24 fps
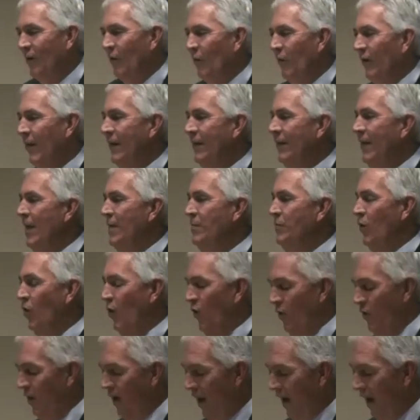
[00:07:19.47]
When I came to
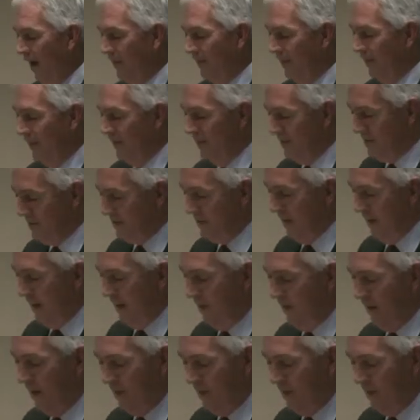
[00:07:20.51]
ODOT this time,